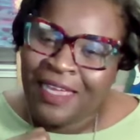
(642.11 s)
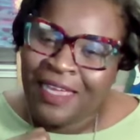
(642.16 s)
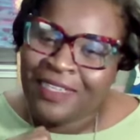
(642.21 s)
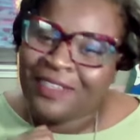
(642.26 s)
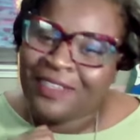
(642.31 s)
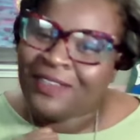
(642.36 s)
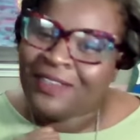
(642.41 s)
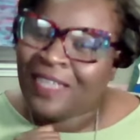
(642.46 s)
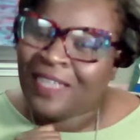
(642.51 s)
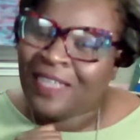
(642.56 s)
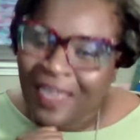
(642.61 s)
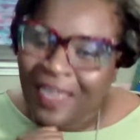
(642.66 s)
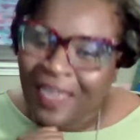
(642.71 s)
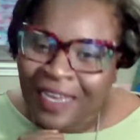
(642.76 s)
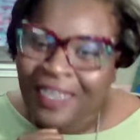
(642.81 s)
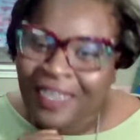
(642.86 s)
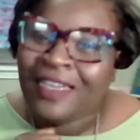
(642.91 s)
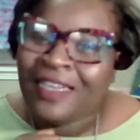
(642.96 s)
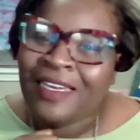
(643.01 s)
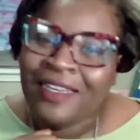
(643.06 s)
And you're
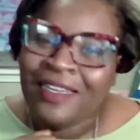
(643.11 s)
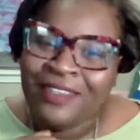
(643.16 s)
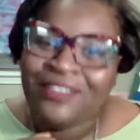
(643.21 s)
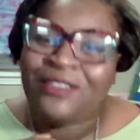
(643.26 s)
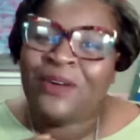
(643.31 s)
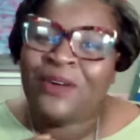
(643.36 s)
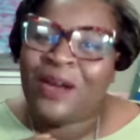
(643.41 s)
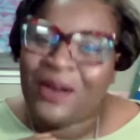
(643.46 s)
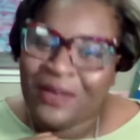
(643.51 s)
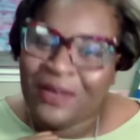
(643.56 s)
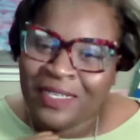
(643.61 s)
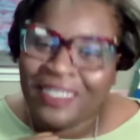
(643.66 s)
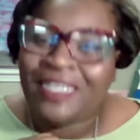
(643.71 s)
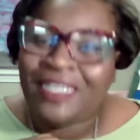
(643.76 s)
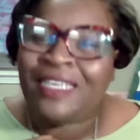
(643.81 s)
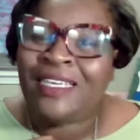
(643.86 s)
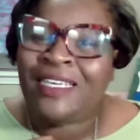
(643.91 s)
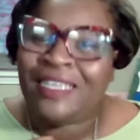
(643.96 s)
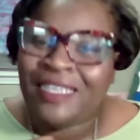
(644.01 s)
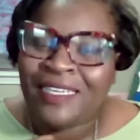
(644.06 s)
like, here you are
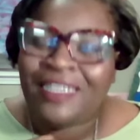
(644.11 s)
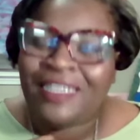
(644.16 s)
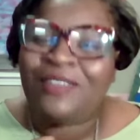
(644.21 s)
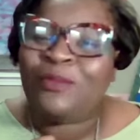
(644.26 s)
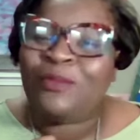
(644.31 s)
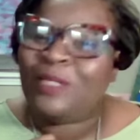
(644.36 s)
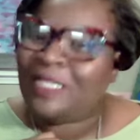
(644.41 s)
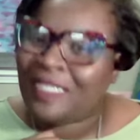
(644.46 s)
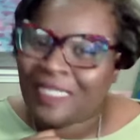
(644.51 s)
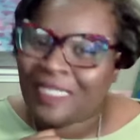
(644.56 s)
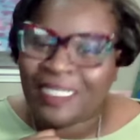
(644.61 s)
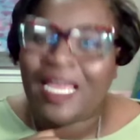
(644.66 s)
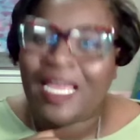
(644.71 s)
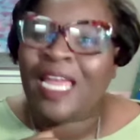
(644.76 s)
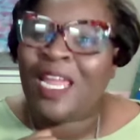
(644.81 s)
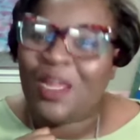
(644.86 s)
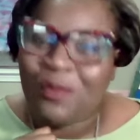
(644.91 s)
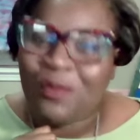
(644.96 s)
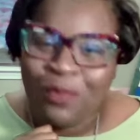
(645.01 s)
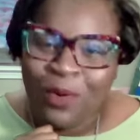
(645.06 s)
again with the
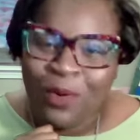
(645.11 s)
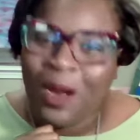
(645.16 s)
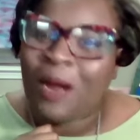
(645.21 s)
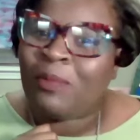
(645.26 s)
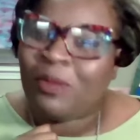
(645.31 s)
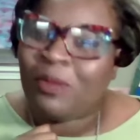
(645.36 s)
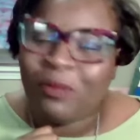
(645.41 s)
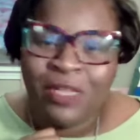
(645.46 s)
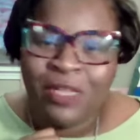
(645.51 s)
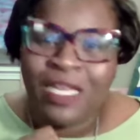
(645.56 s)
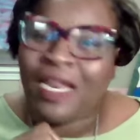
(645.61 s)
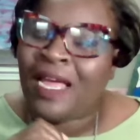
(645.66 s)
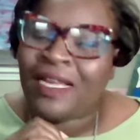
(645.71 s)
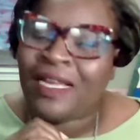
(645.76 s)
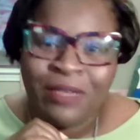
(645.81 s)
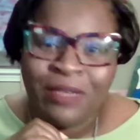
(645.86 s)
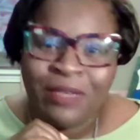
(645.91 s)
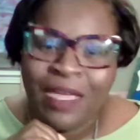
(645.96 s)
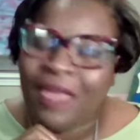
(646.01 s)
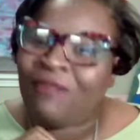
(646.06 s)
same problem that
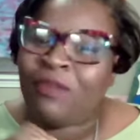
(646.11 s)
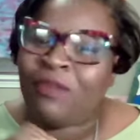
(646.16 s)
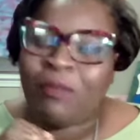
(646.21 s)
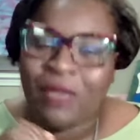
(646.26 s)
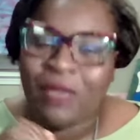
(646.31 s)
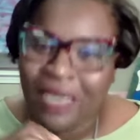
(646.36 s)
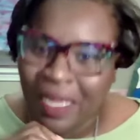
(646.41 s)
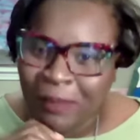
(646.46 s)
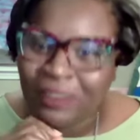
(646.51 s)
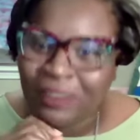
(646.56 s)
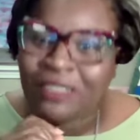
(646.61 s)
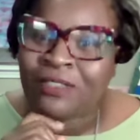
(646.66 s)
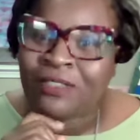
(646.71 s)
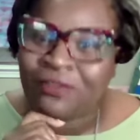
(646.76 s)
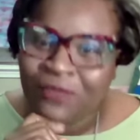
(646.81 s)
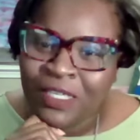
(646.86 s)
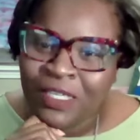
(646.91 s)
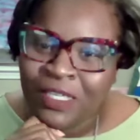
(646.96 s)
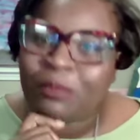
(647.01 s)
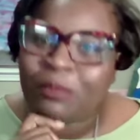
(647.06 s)
I haven't been able
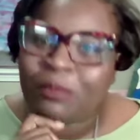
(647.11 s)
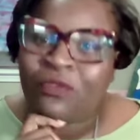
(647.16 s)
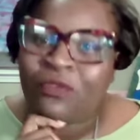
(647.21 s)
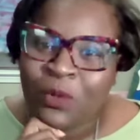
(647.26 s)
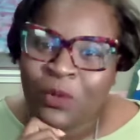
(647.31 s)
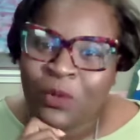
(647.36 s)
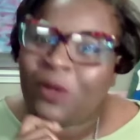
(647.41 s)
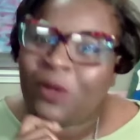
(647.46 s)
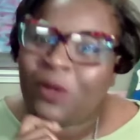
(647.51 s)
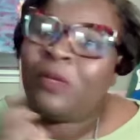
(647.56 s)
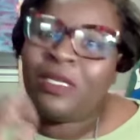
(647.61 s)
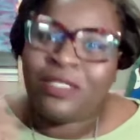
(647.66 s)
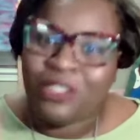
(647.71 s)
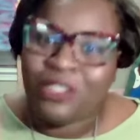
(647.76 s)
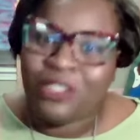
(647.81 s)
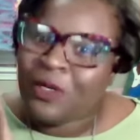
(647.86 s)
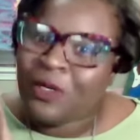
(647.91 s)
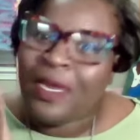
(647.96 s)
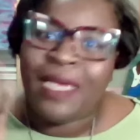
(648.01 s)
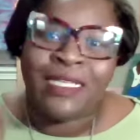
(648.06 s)
to fix before,
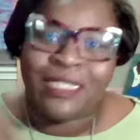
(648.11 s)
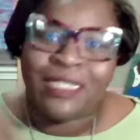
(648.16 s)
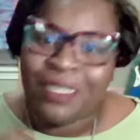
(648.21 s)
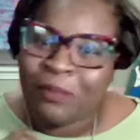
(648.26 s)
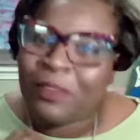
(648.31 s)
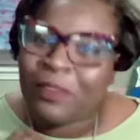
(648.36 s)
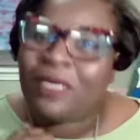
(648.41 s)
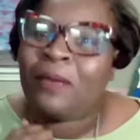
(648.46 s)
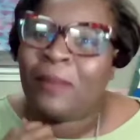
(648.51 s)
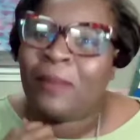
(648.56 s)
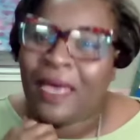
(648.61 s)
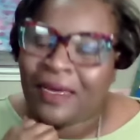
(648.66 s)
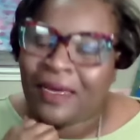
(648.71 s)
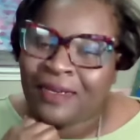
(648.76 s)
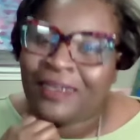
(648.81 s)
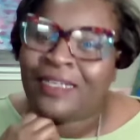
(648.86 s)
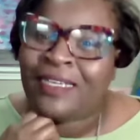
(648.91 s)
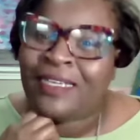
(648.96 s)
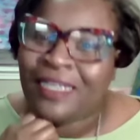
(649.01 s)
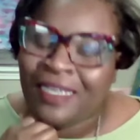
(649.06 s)
but you're asking me
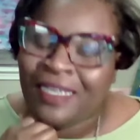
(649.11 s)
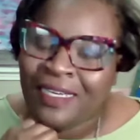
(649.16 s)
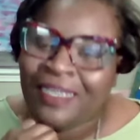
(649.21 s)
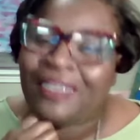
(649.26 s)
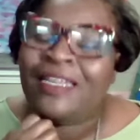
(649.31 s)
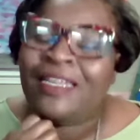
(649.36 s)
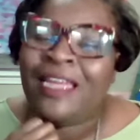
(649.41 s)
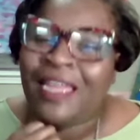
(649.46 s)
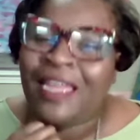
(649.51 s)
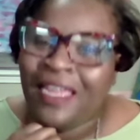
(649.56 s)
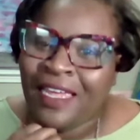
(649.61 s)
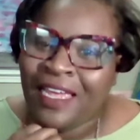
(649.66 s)
about it again.